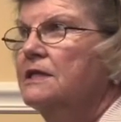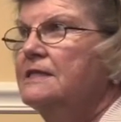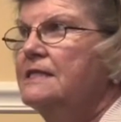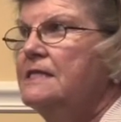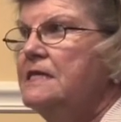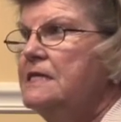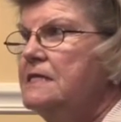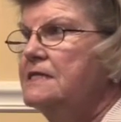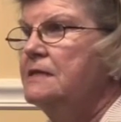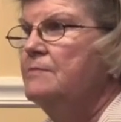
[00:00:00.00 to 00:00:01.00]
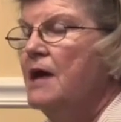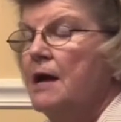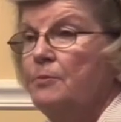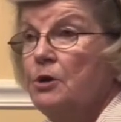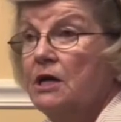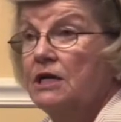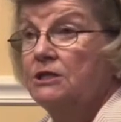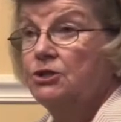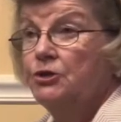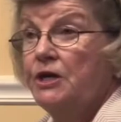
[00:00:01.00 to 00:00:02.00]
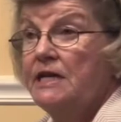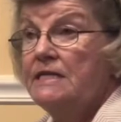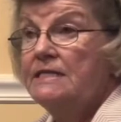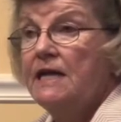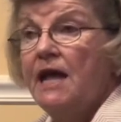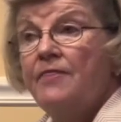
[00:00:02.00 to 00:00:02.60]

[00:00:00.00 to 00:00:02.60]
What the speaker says: let's see, some apricot trees,